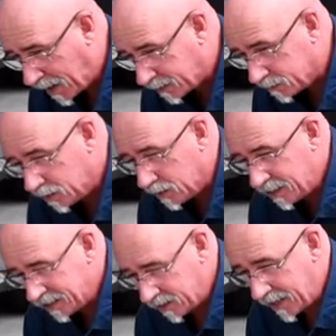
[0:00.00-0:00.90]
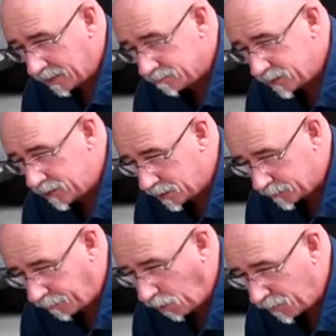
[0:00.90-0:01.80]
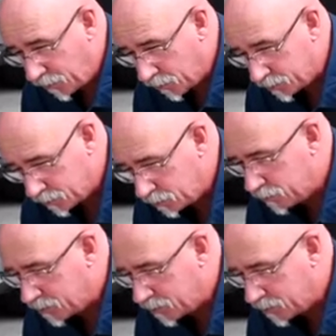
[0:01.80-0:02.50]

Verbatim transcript: pattern to that 6502,